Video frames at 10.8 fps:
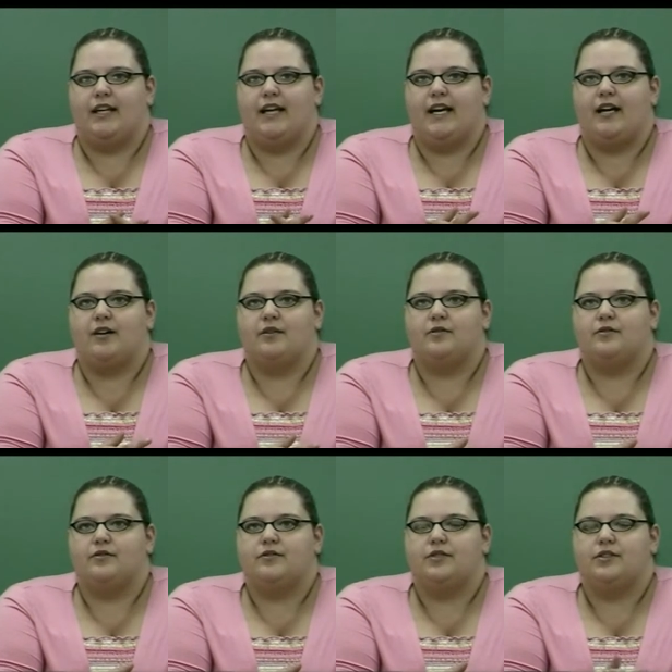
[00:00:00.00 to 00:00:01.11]
and how
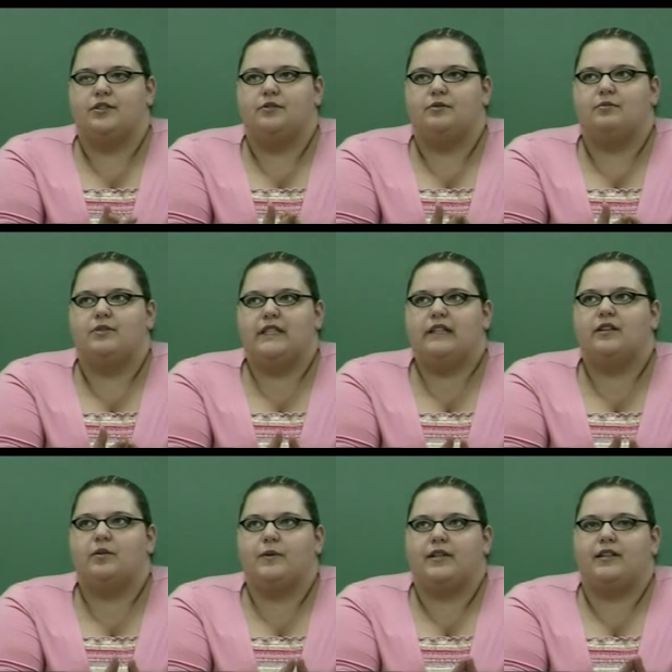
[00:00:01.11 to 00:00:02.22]
to deal
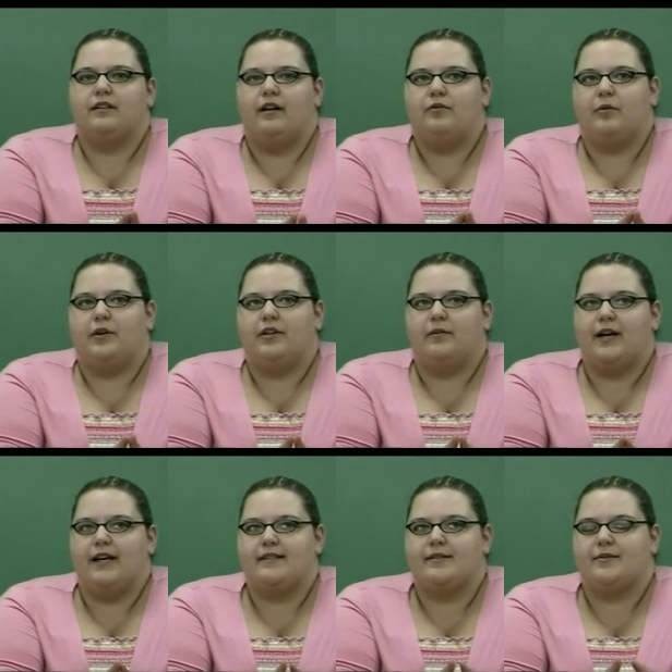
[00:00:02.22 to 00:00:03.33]
with a loved one who
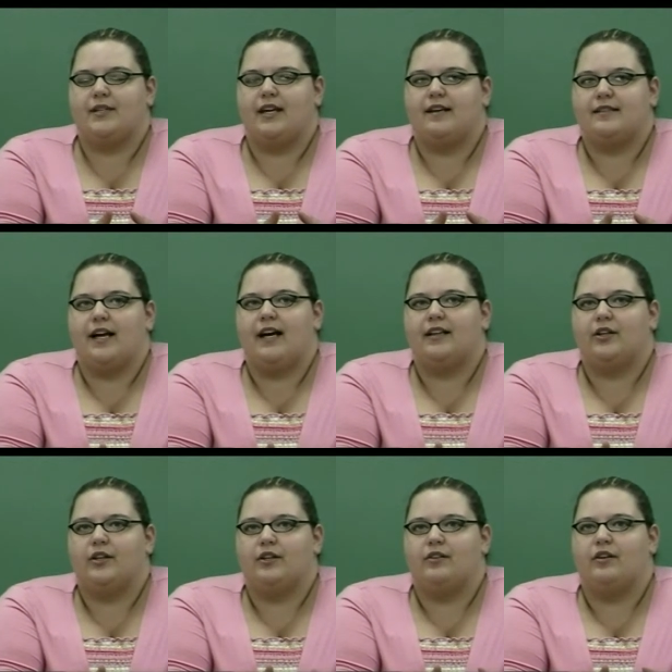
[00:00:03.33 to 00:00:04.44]
has those things, I
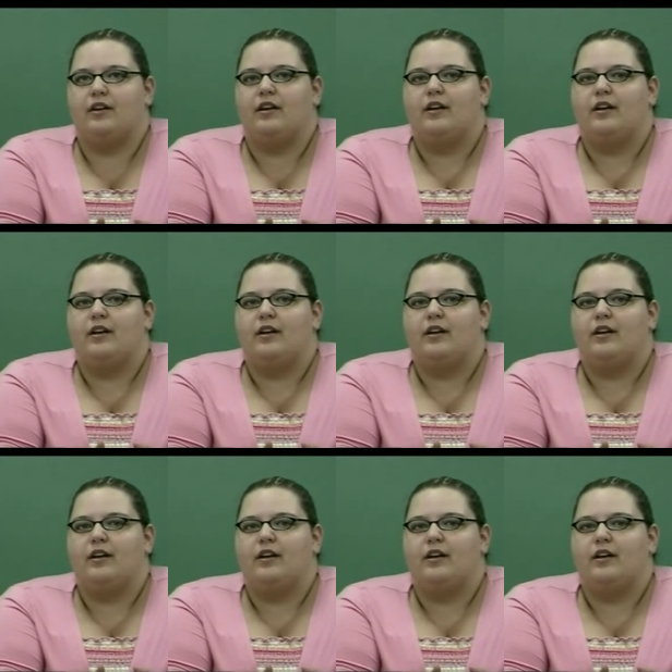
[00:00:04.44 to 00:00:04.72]
learned